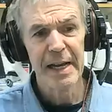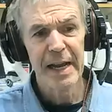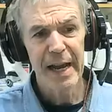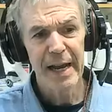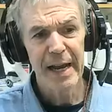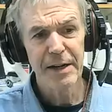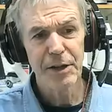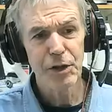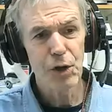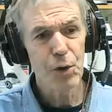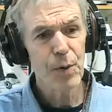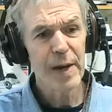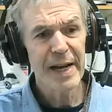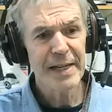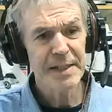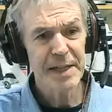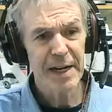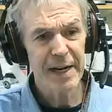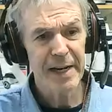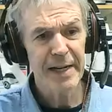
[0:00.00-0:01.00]
And the true
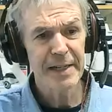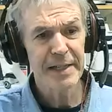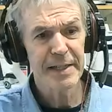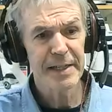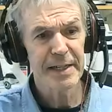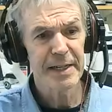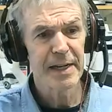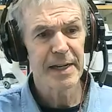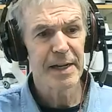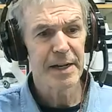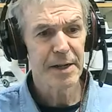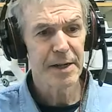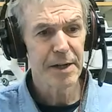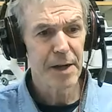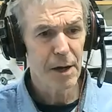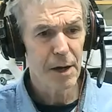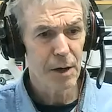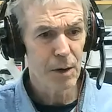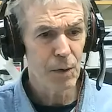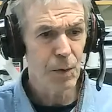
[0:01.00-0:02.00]
answer is
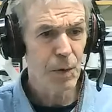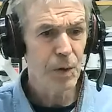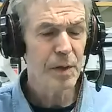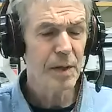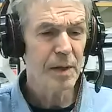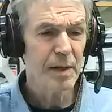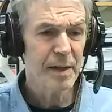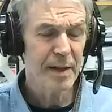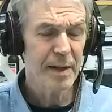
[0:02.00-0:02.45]
no,